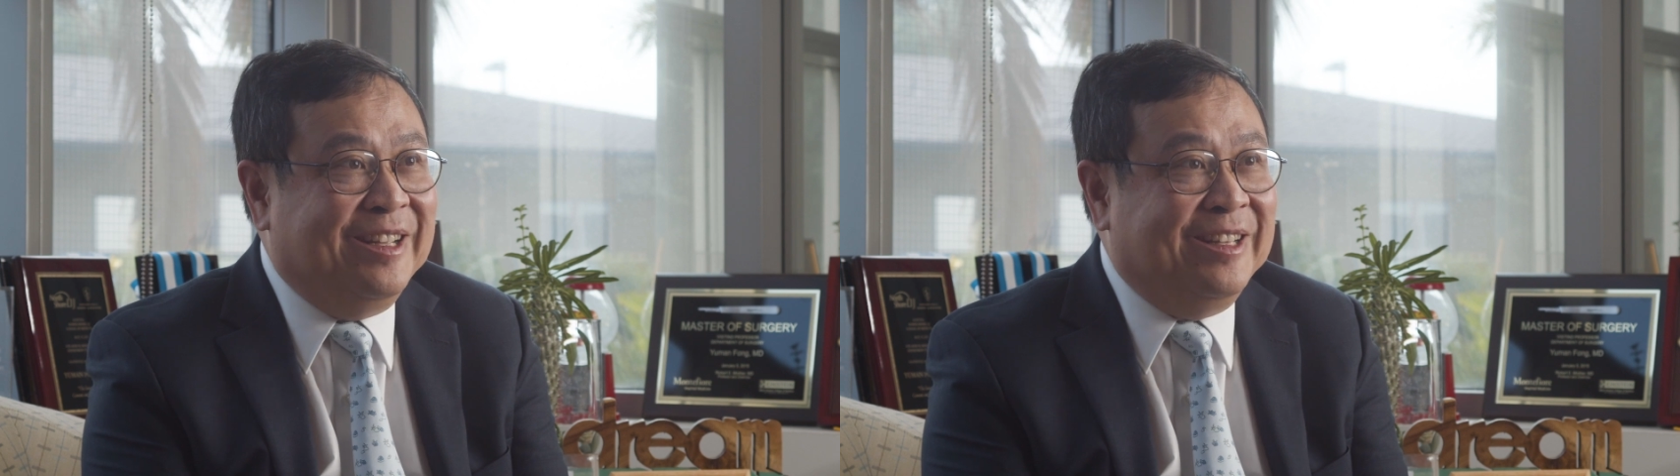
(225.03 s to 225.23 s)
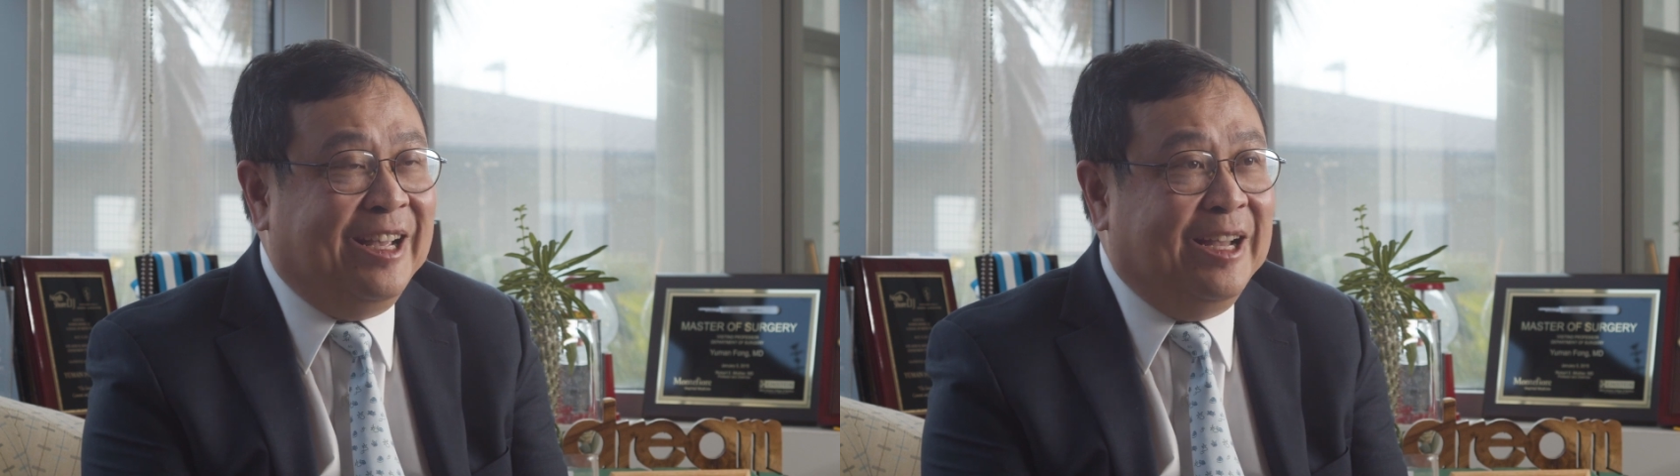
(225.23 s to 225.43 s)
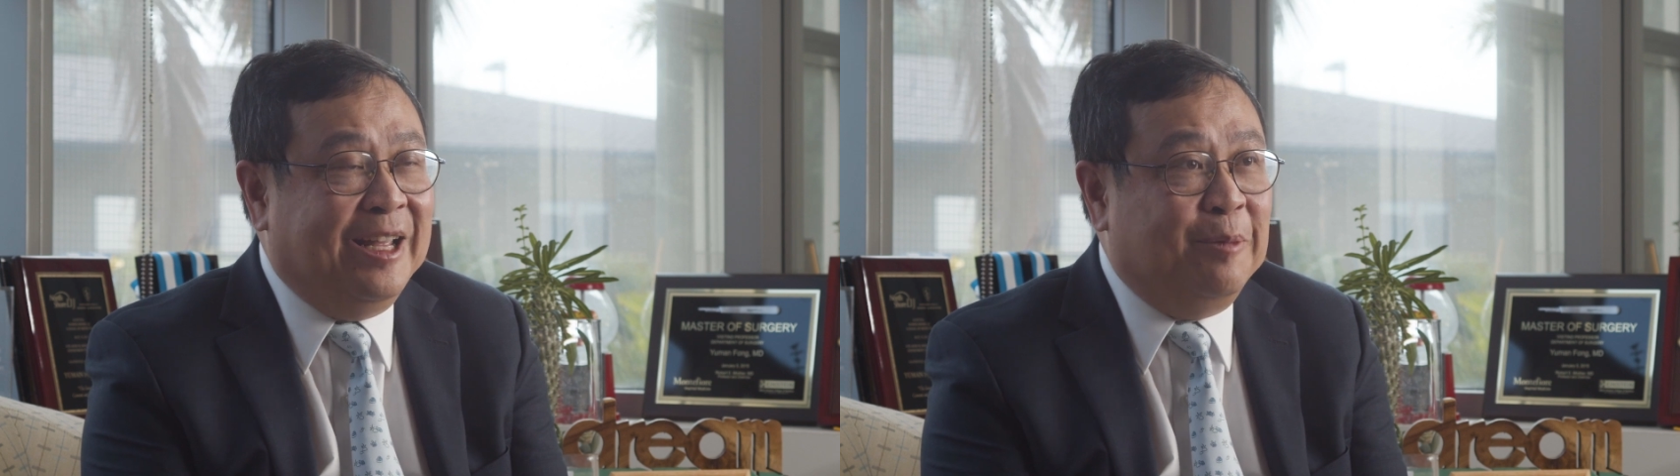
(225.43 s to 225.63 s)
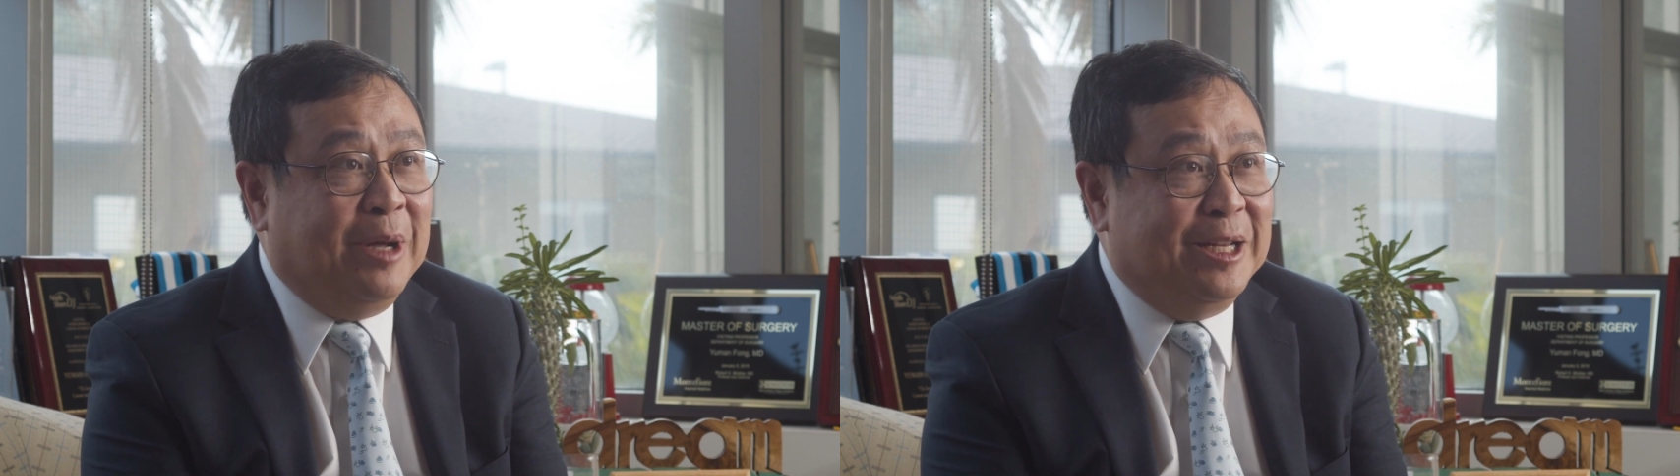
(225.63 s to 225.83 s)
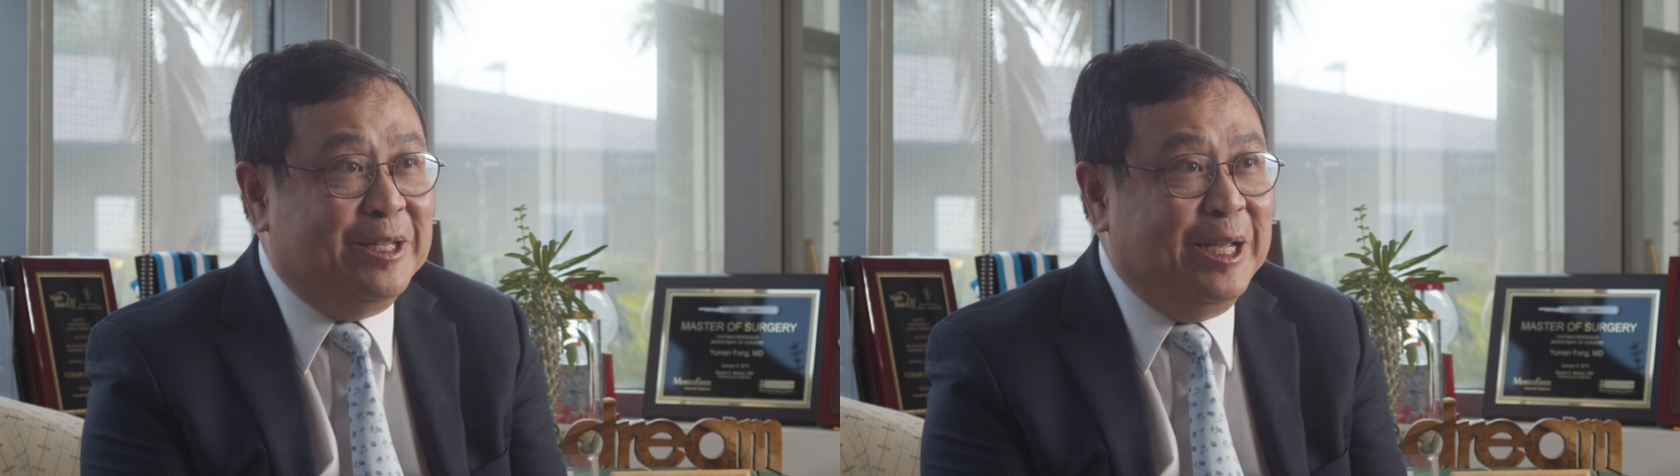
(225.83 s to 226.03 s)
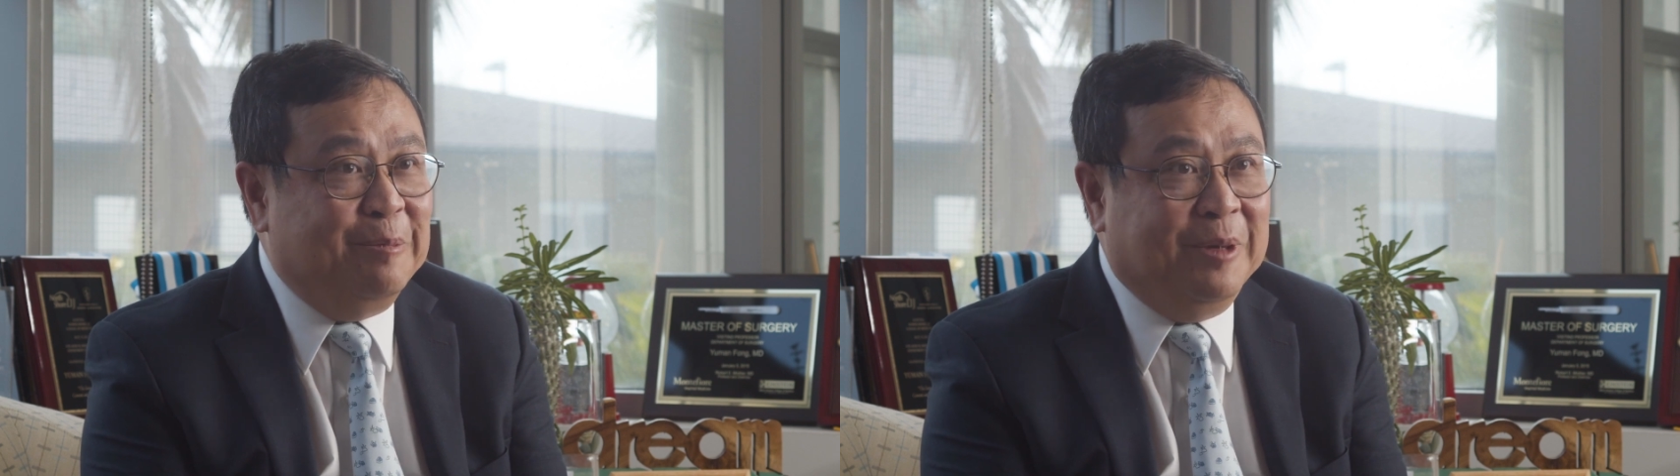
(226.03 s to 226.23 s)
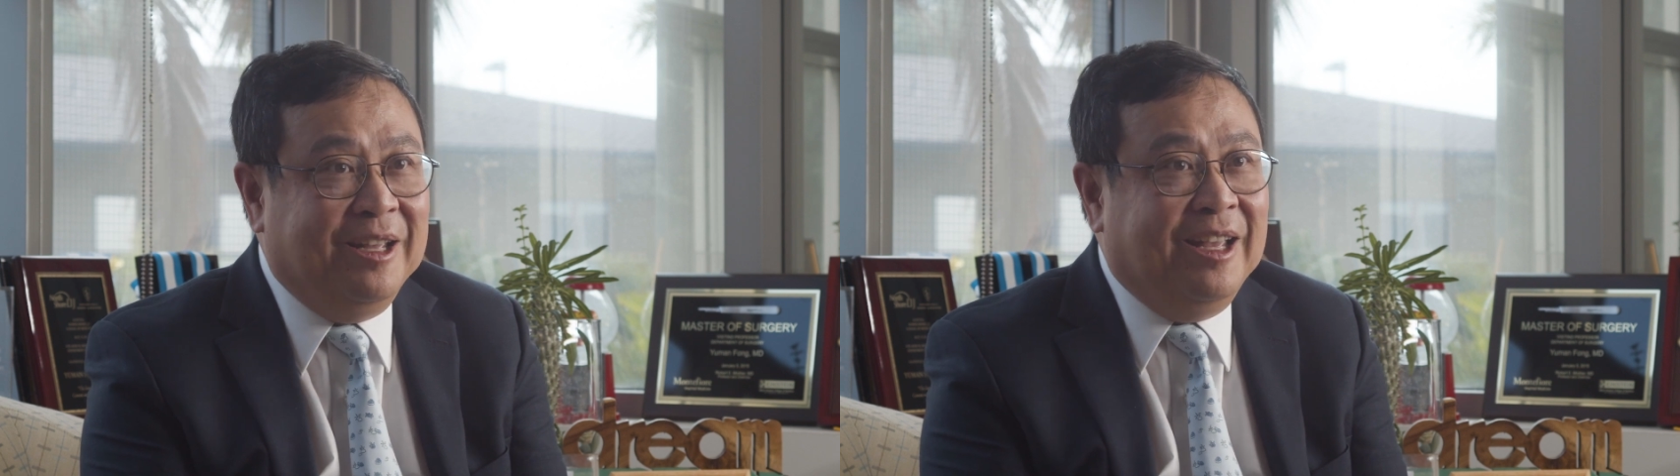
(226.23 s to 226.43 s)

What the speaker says: and my team.